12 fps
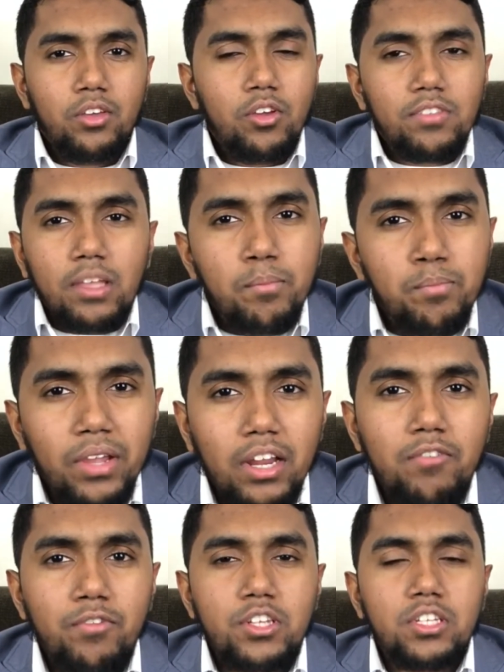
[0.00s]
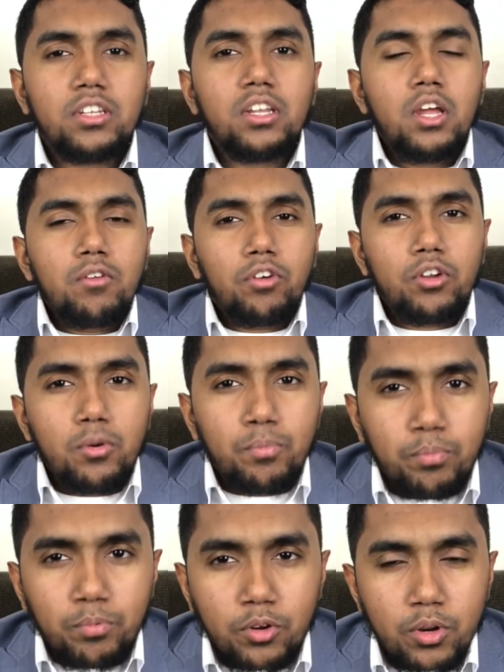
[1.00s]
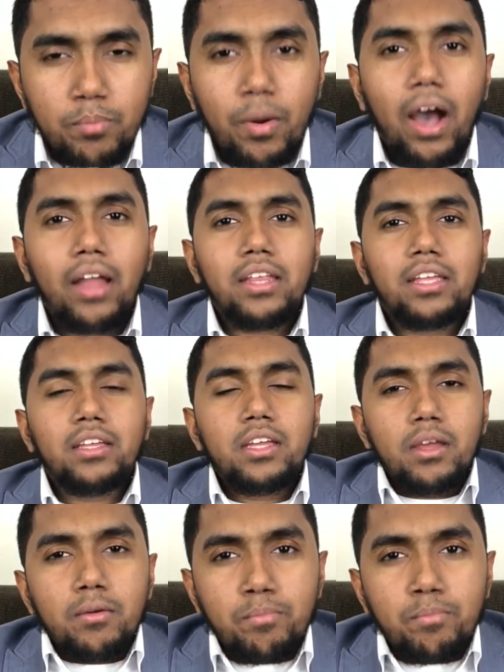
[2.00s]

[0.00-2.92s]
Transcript: You have to have bigger vision for your body,